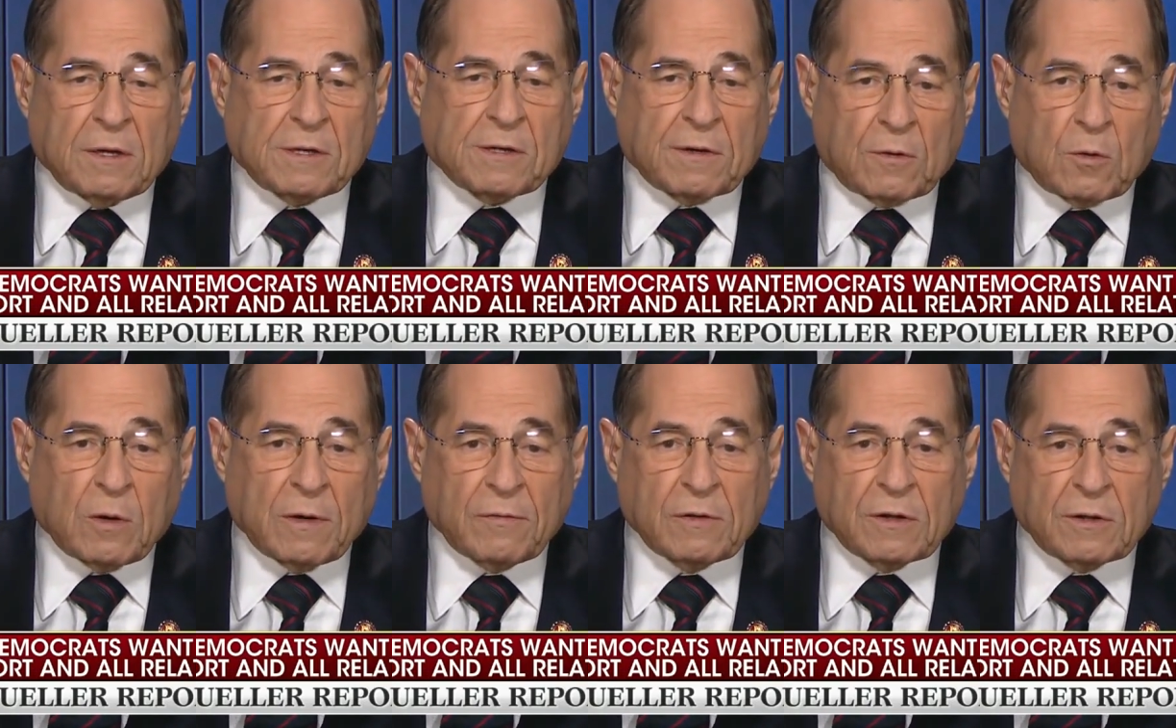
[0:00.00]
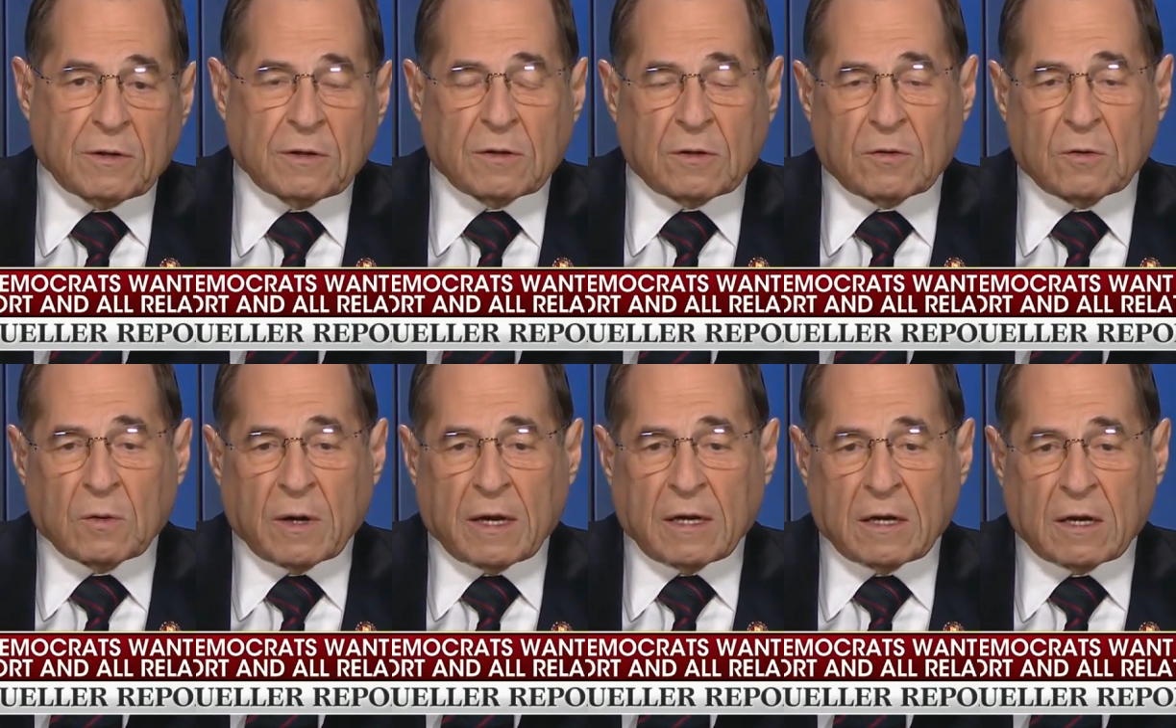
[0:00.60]
is equivalent
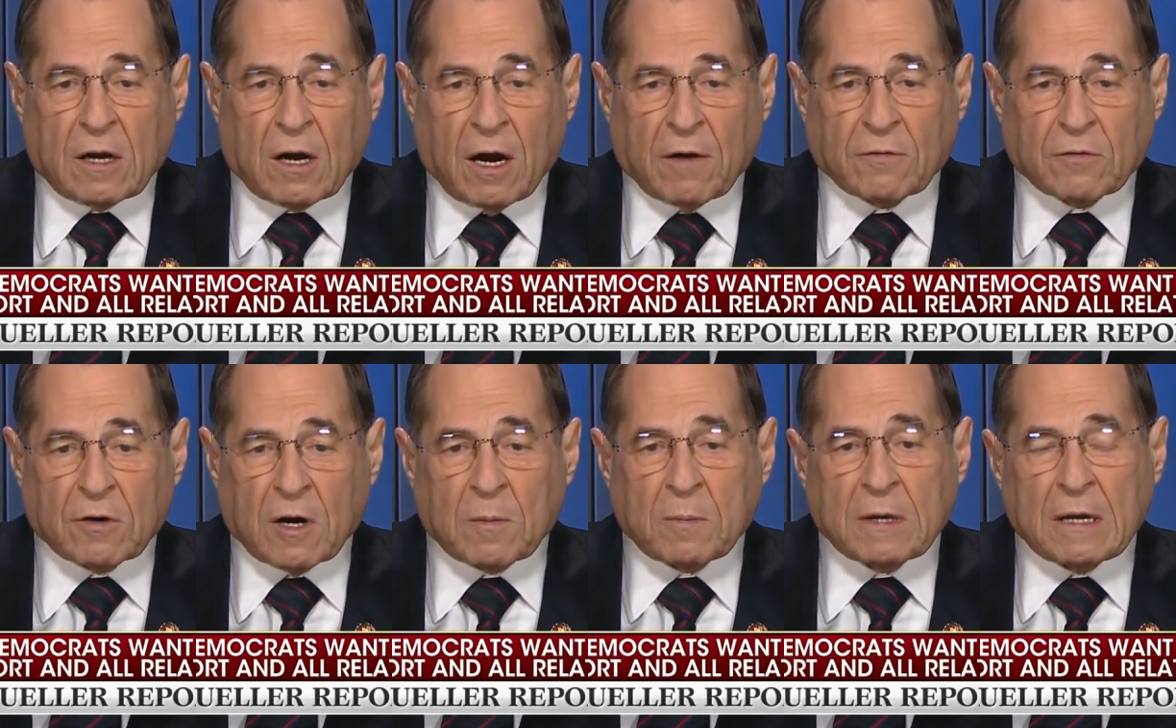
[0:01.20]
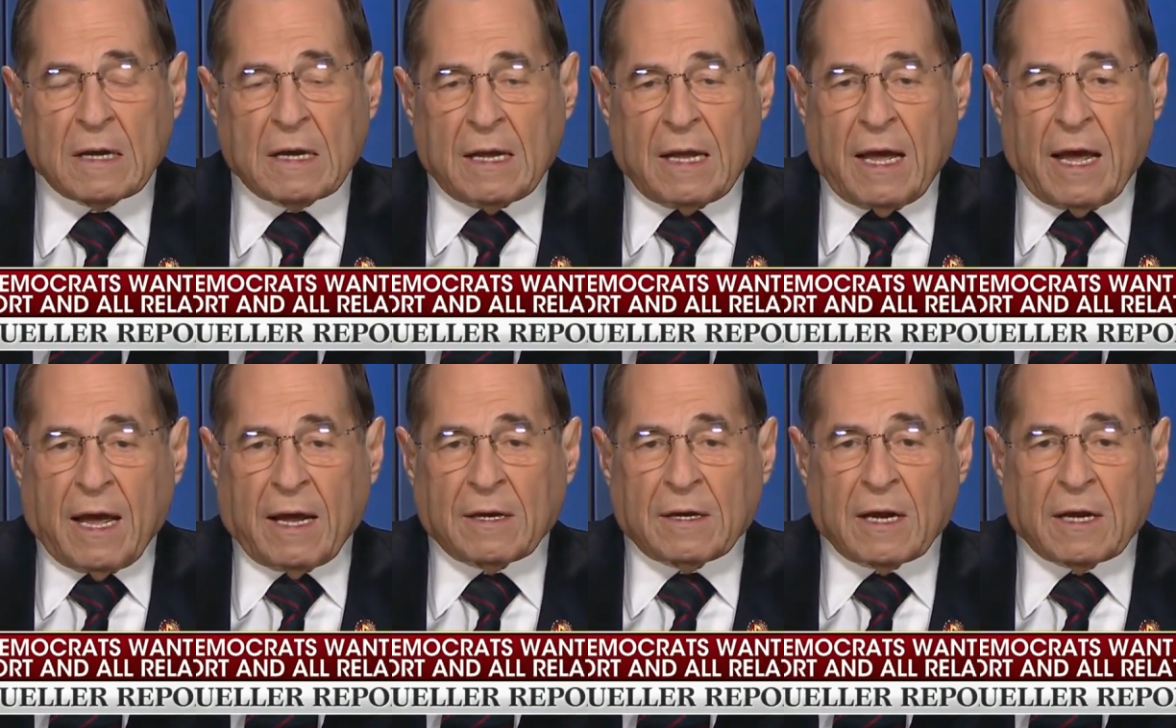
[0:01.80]
to a cover-up
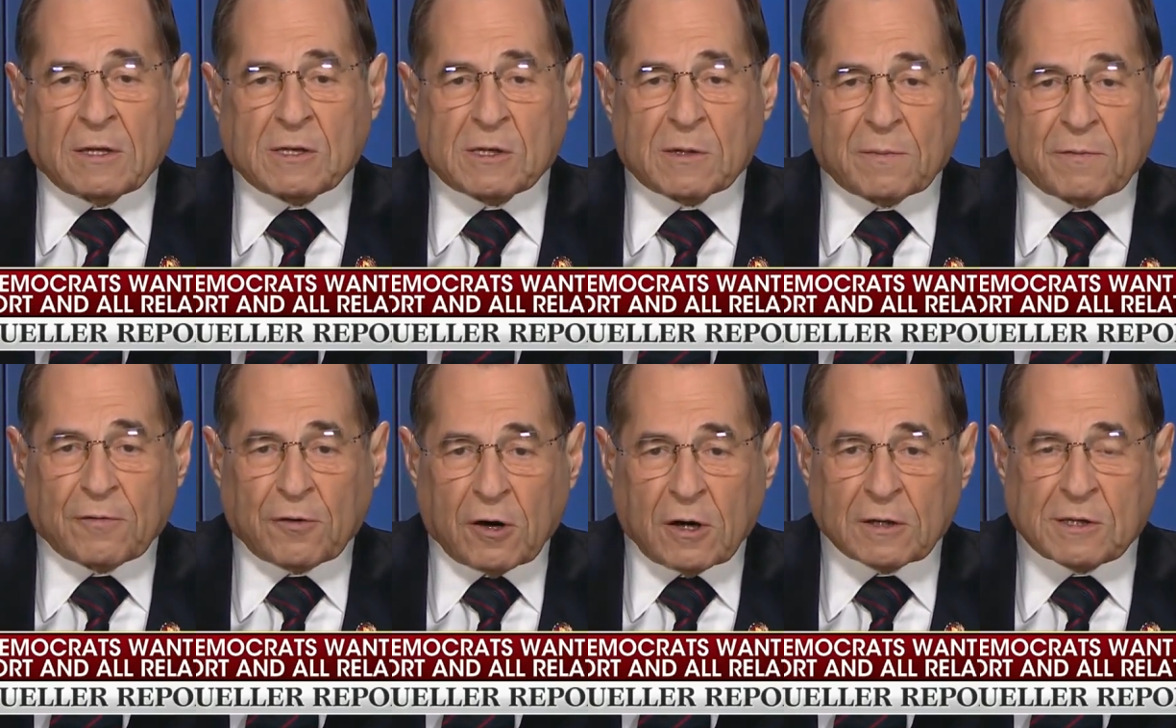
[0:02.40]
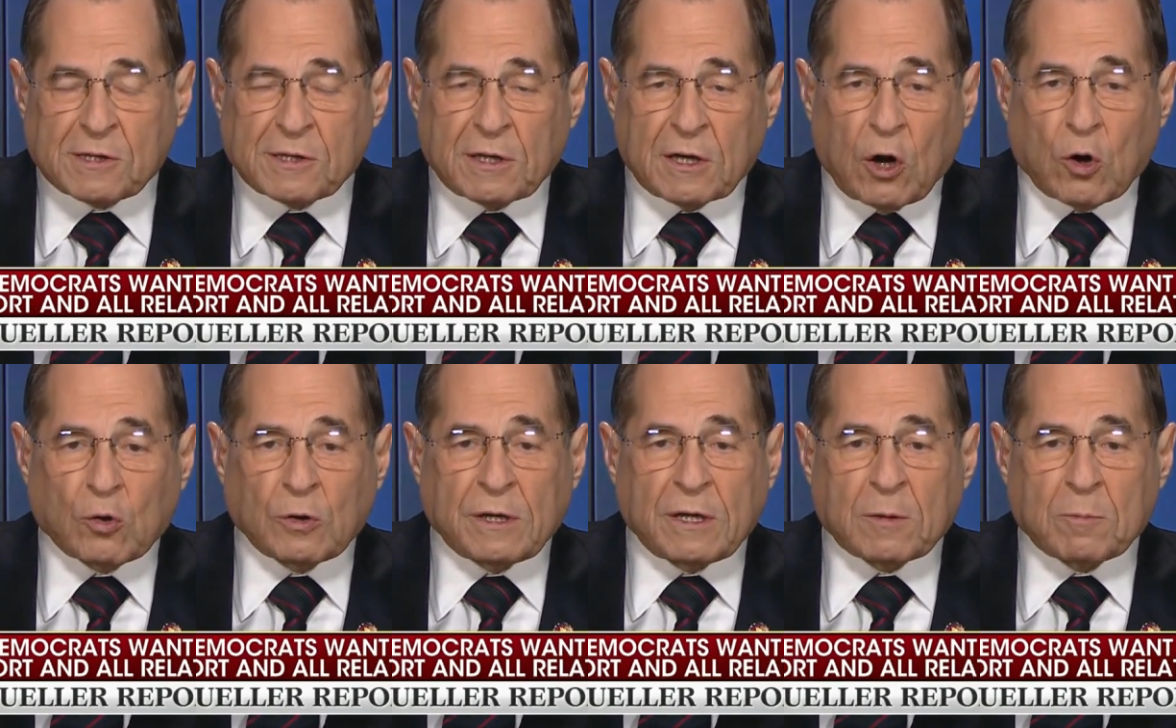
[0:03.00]
and subverts the
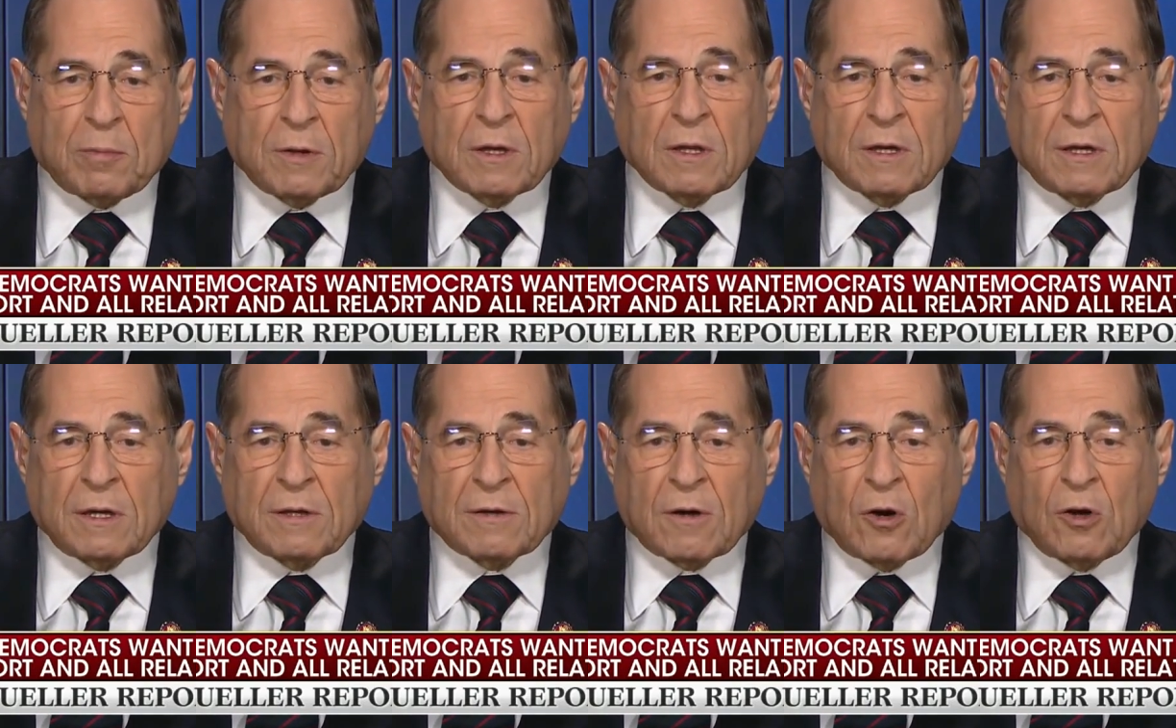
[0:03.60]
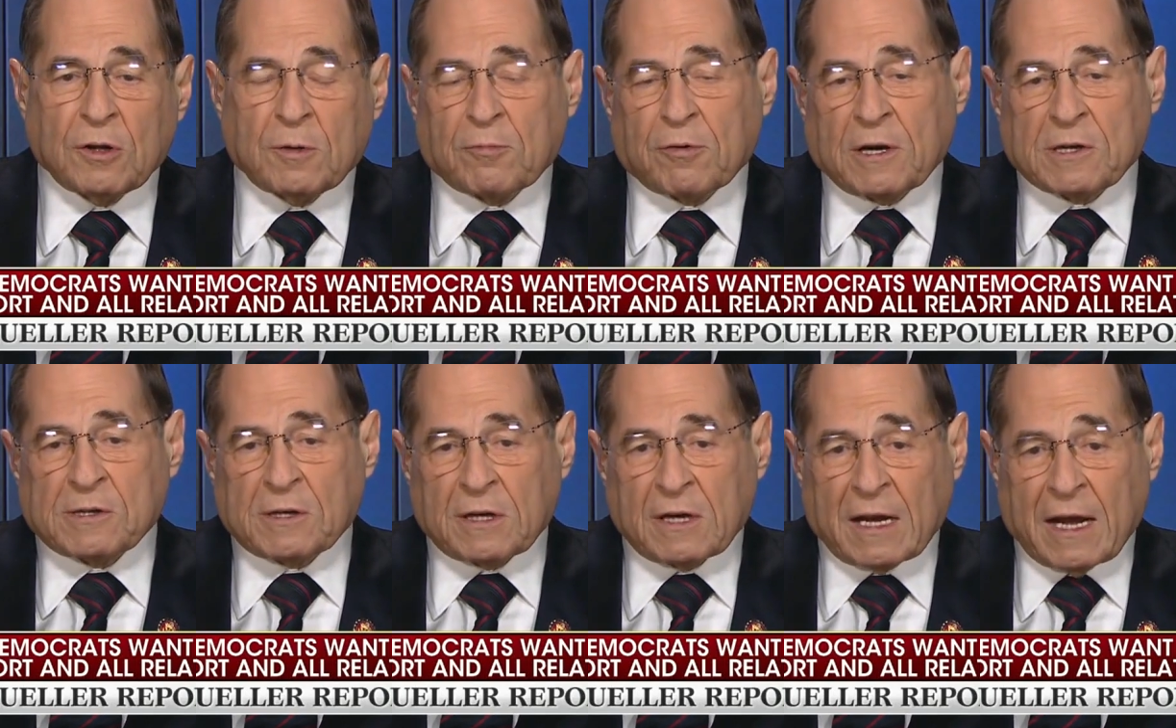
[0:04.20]
only ability to hold the
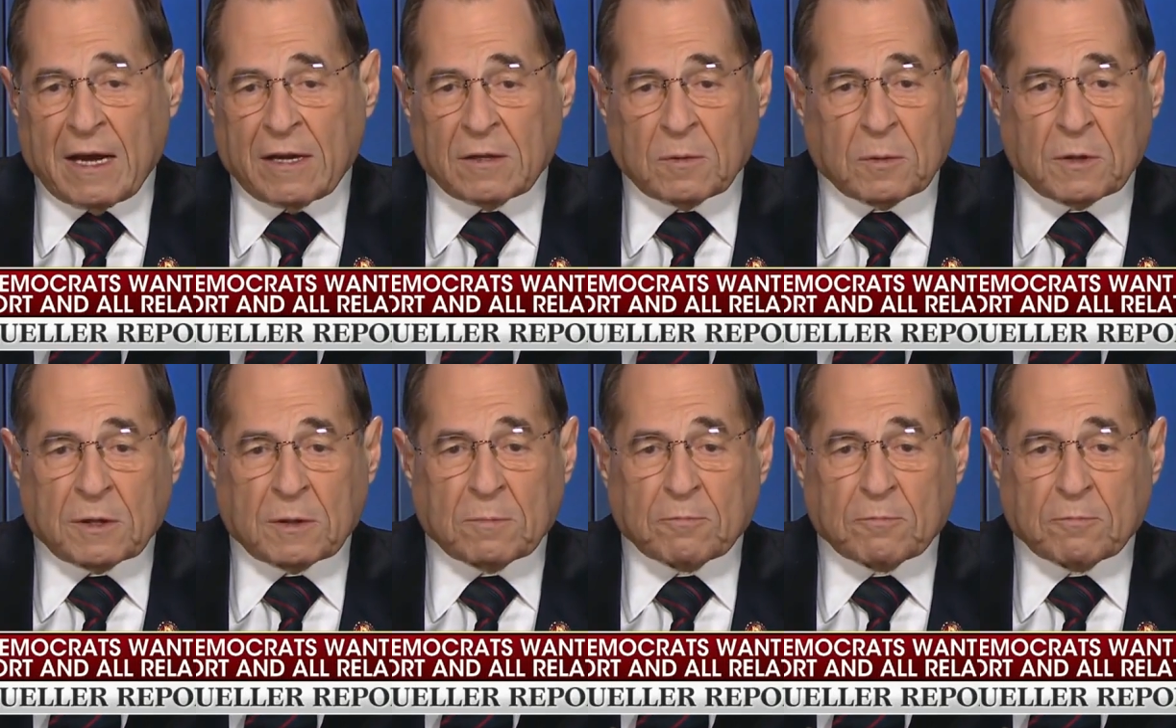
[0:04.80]
president accountable.